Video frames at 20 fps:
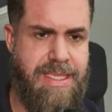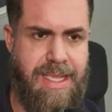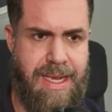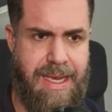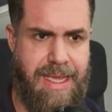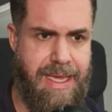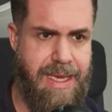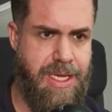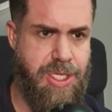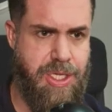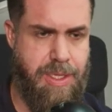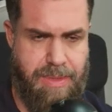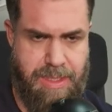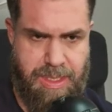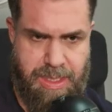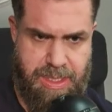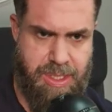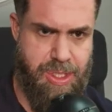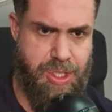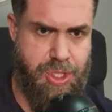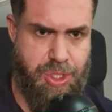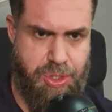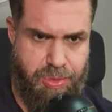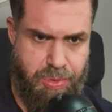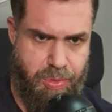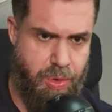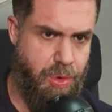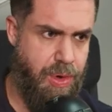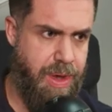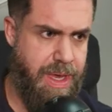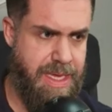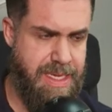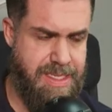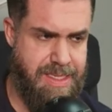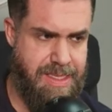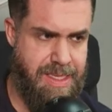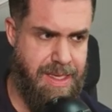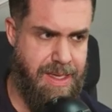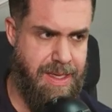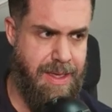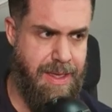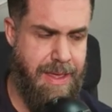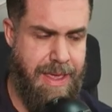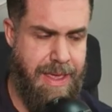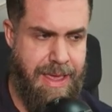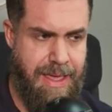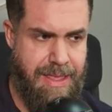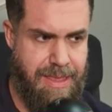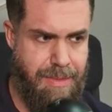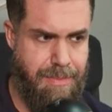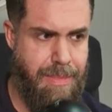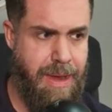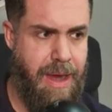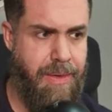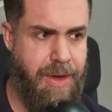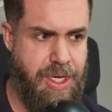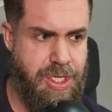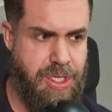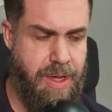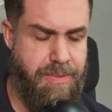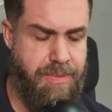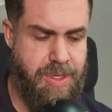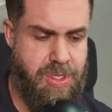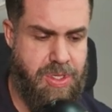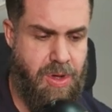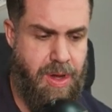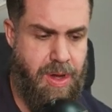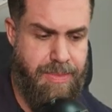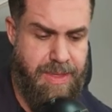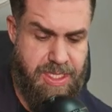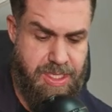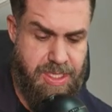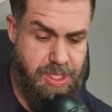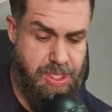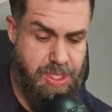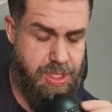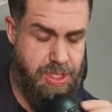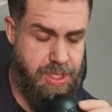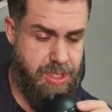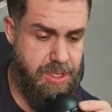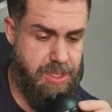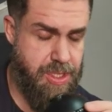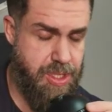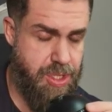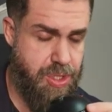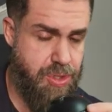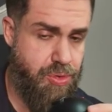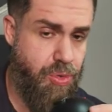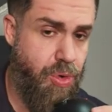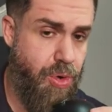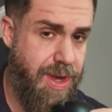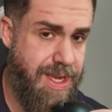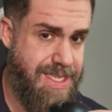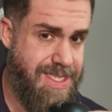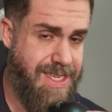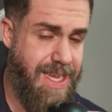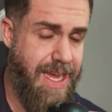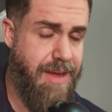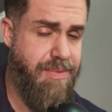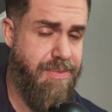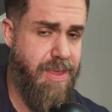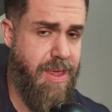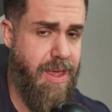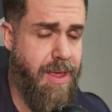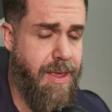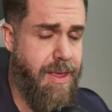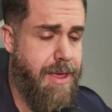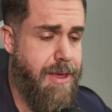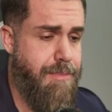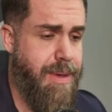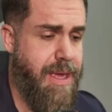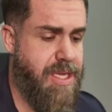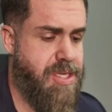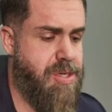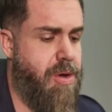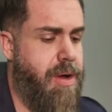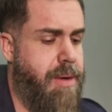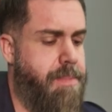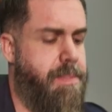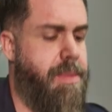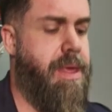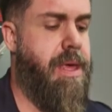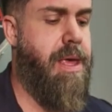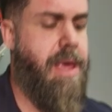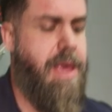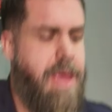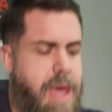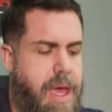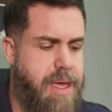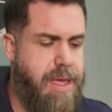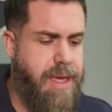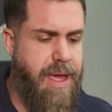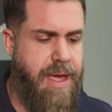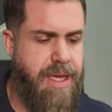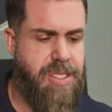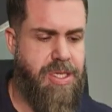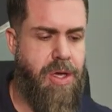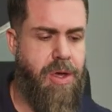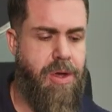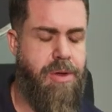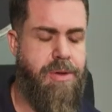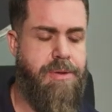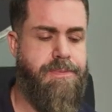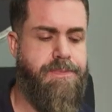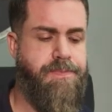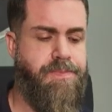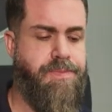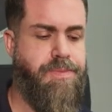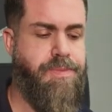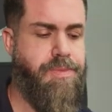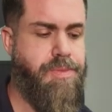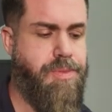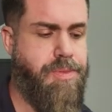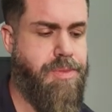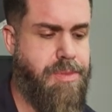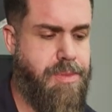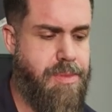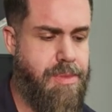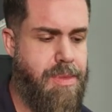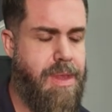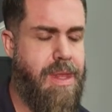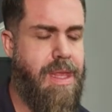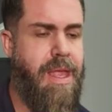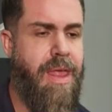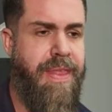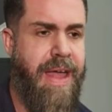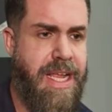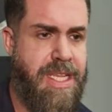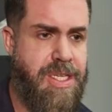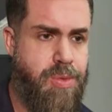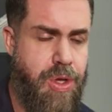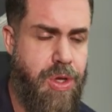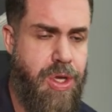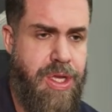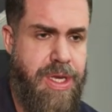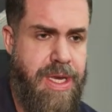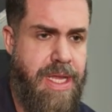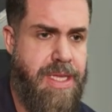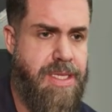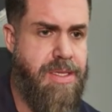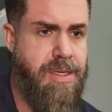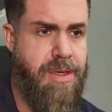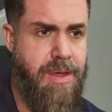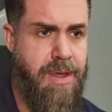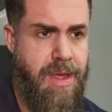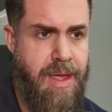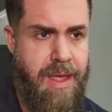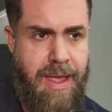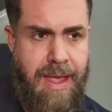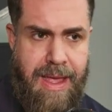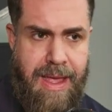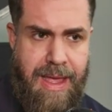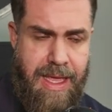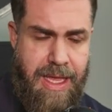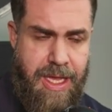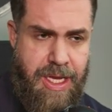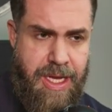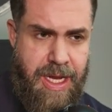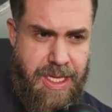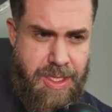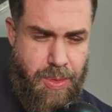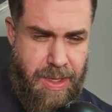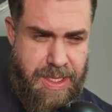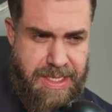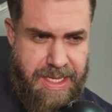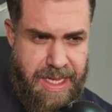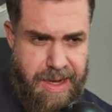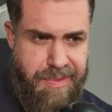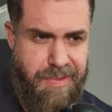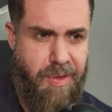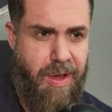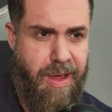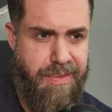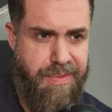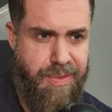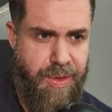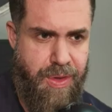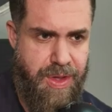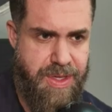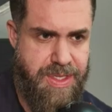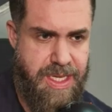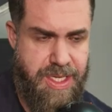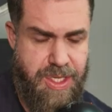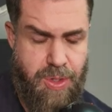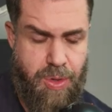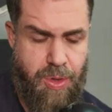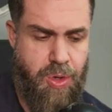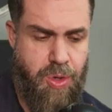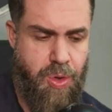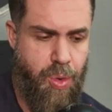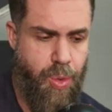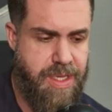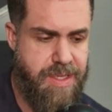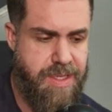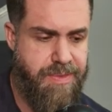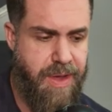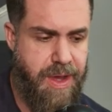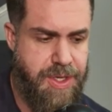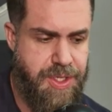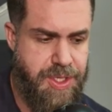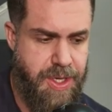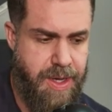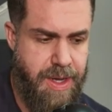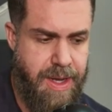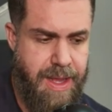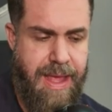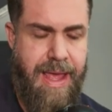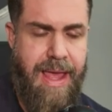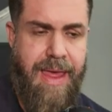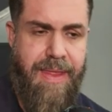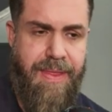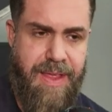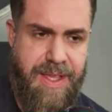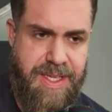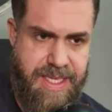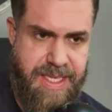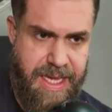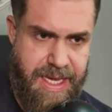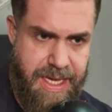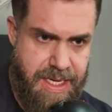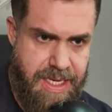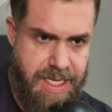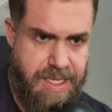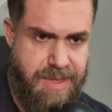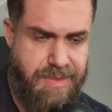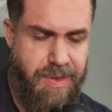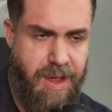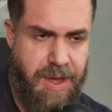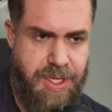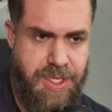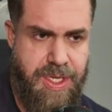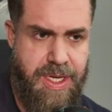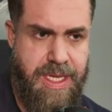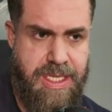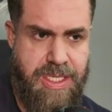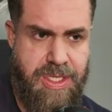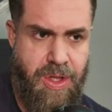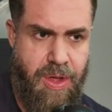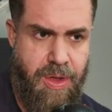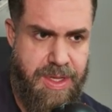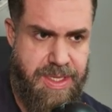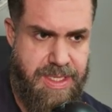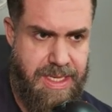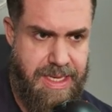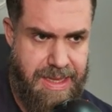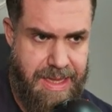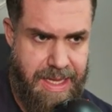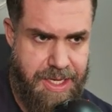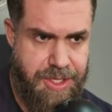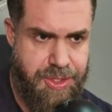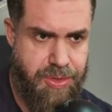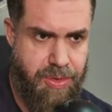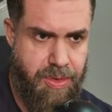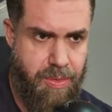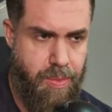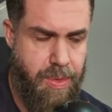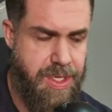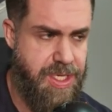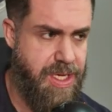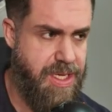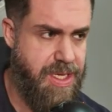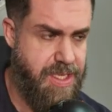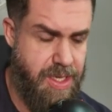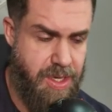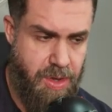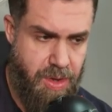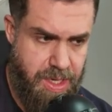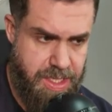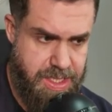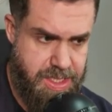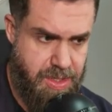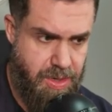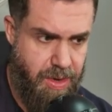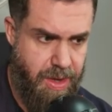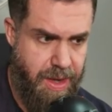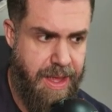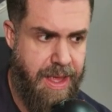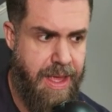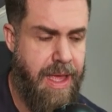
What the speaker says: the leadership. This destroys the marriage over time. This destroys safety big time. Okay, so that's what you need to identify first, is your core dysfunction. The second dysfunction is known as the electron, which is the nice guy,